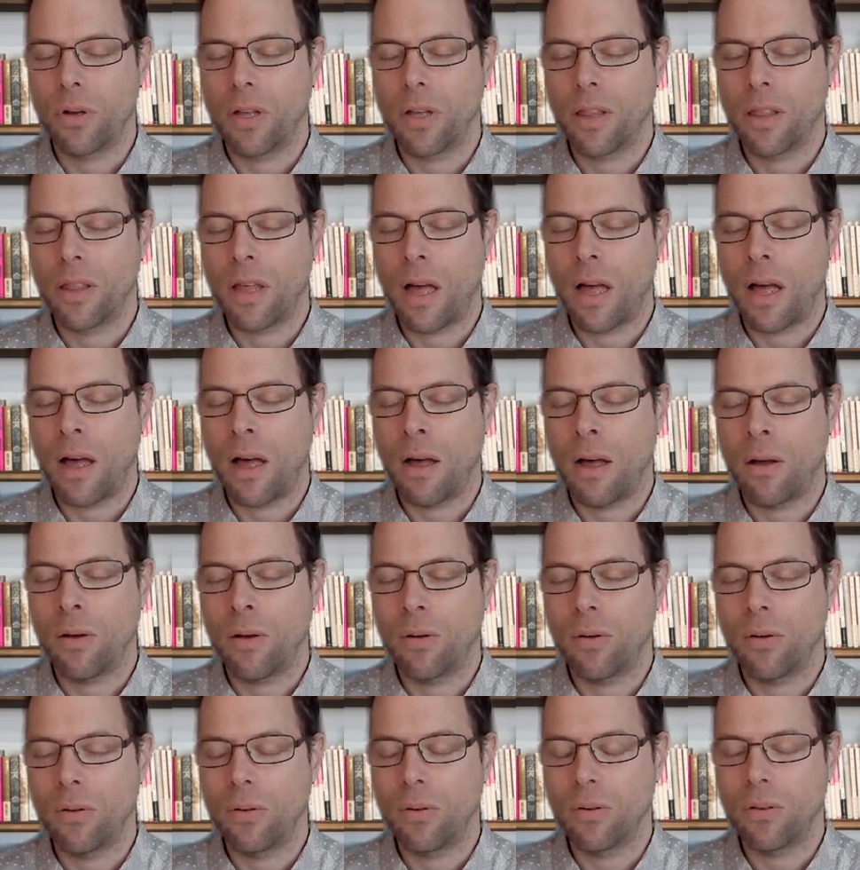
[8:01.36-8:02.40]
breathe
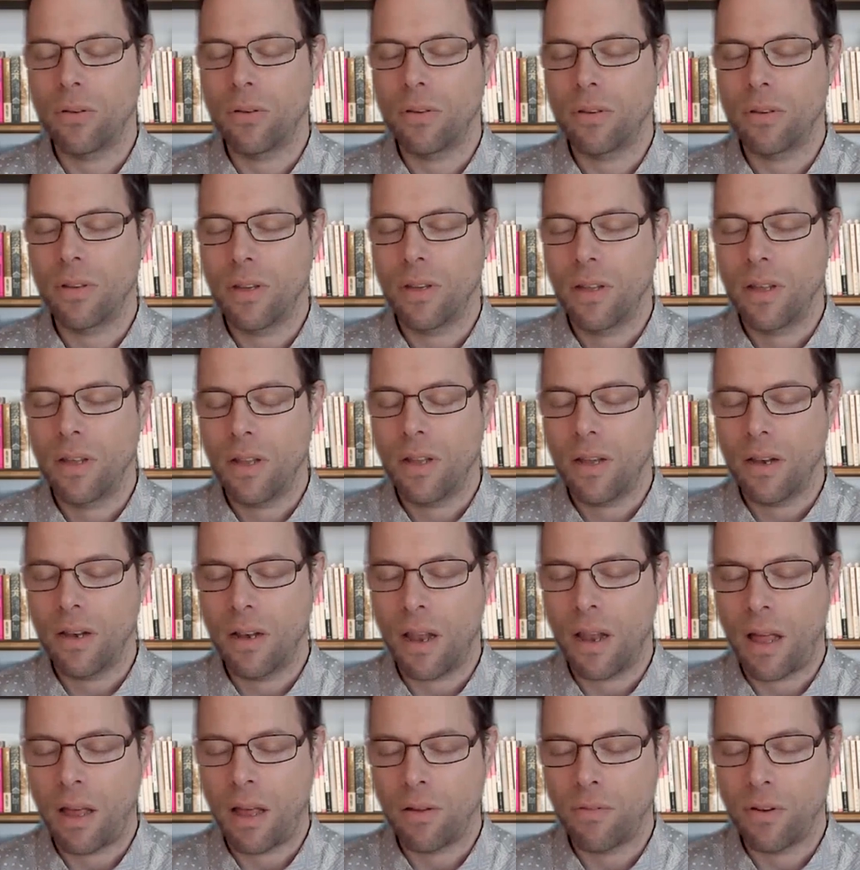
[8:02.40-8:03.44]
out
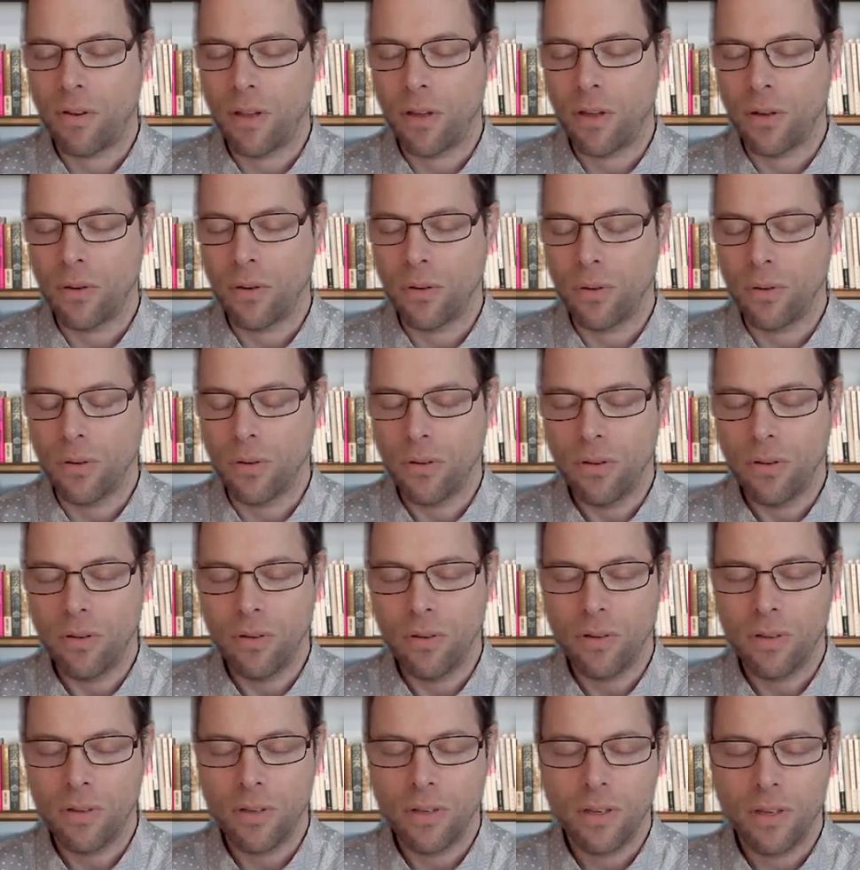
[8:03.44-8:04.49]

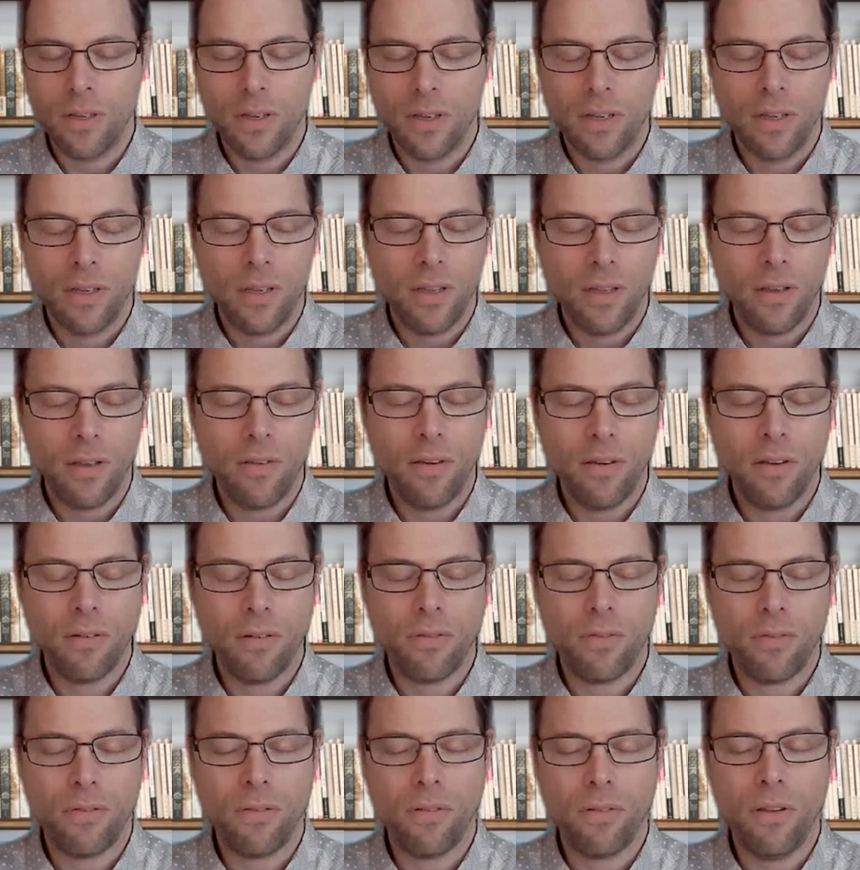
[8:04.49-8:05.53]
livelihood, as
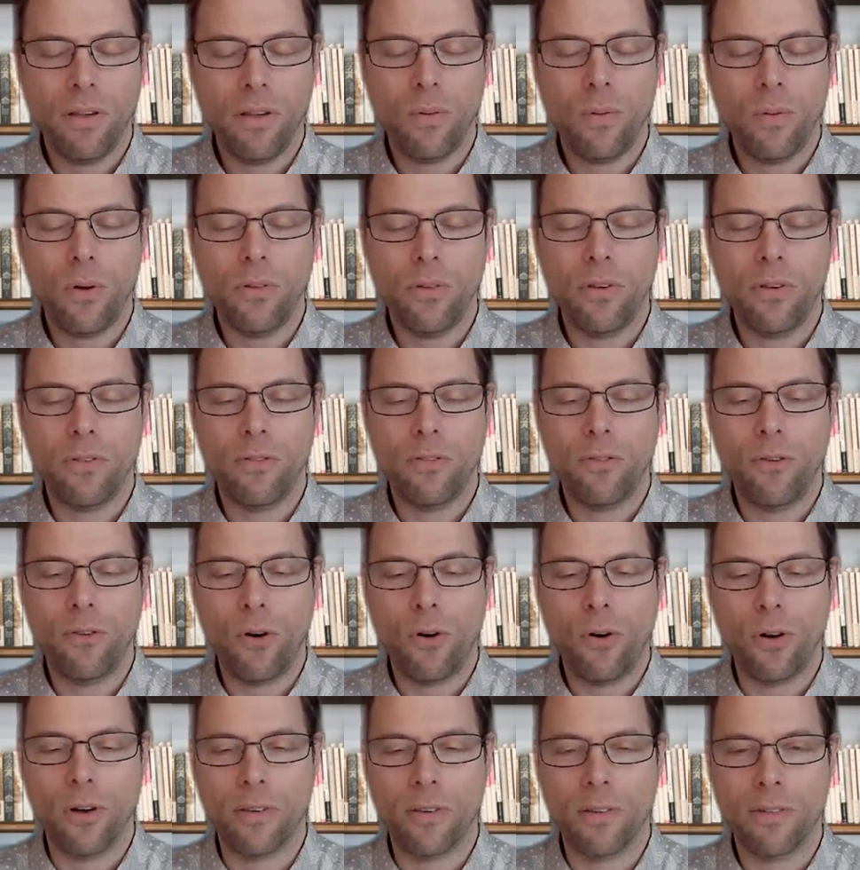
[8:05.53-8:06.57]
if there was a
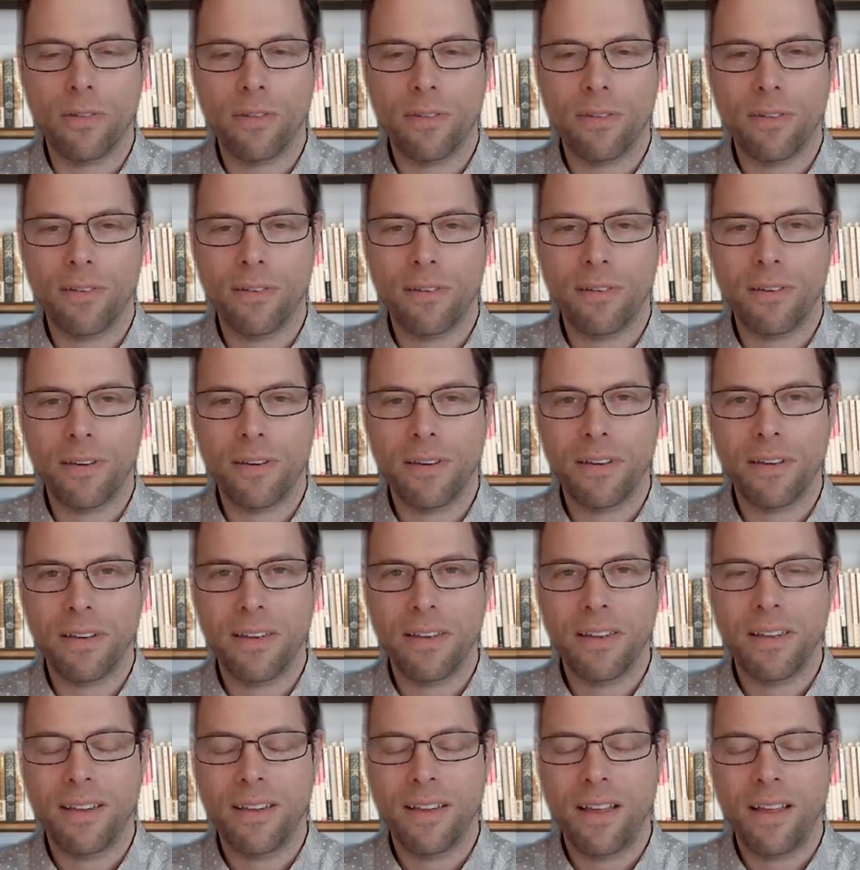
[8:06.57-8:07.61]
forest
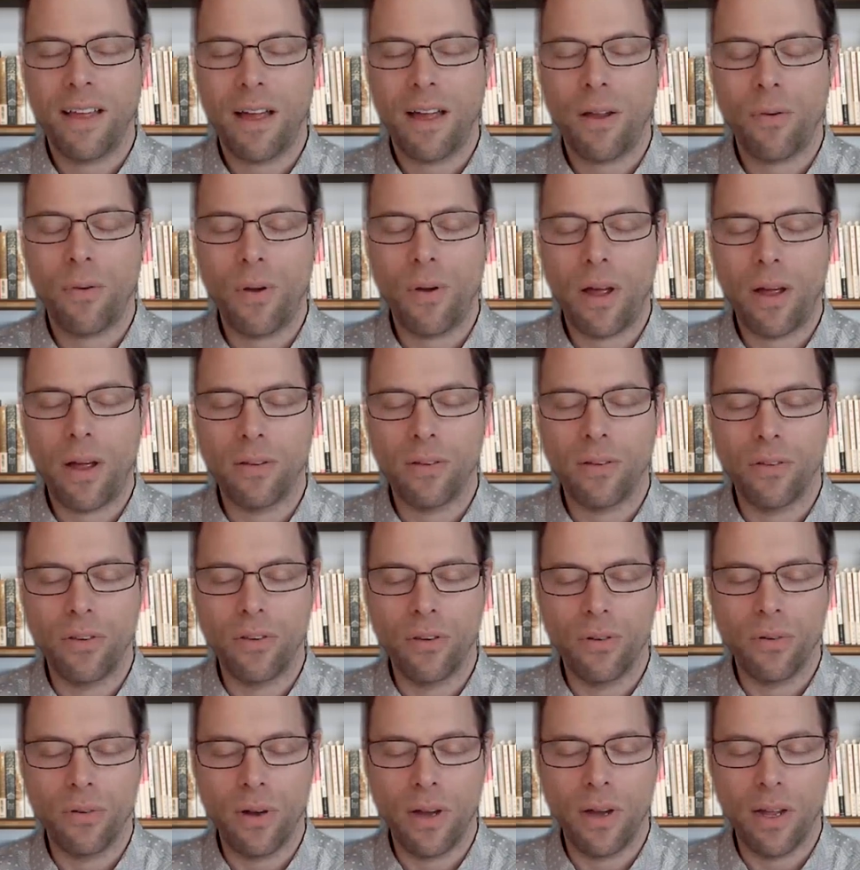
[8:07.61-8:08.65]
around
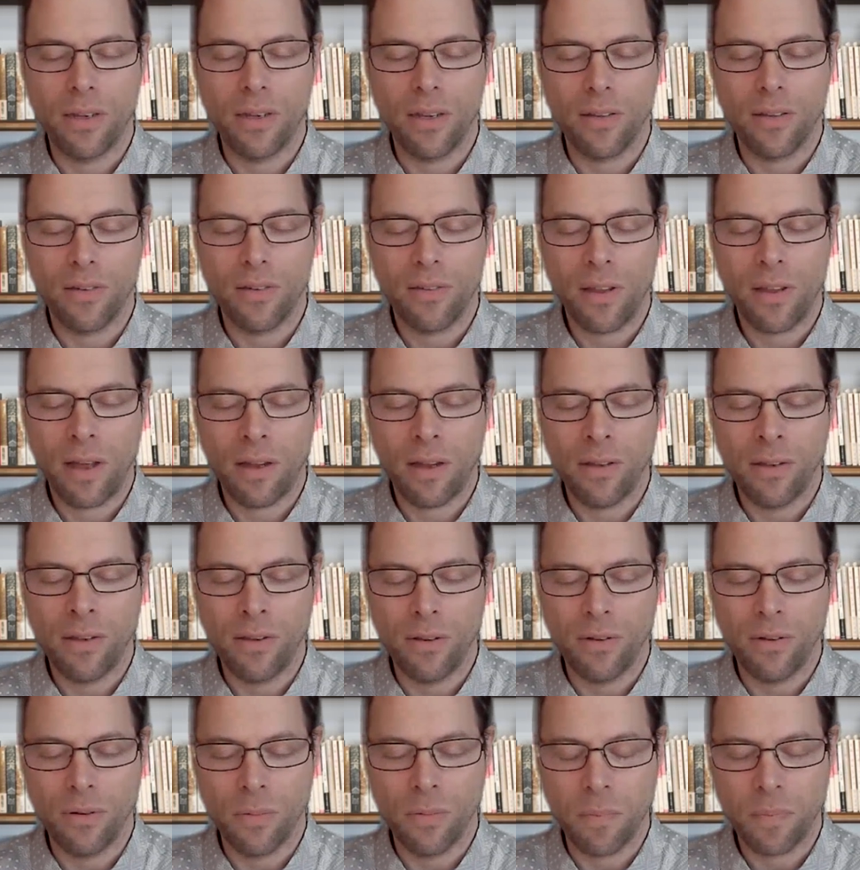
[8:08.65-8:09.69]
you and inside
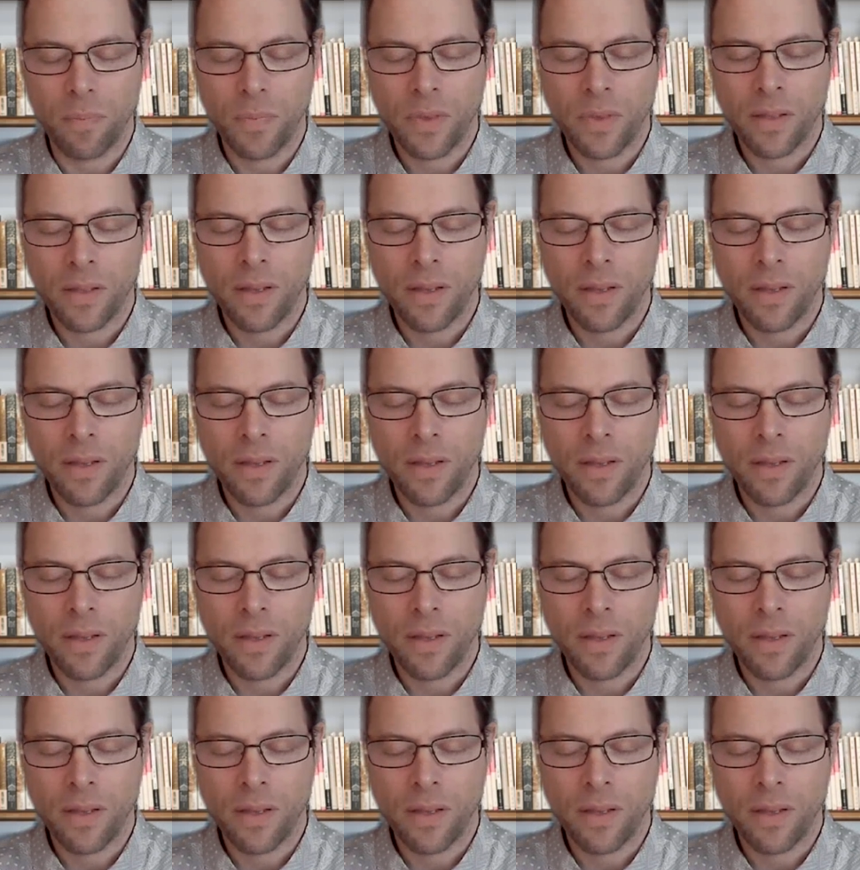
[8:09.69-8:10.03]
you.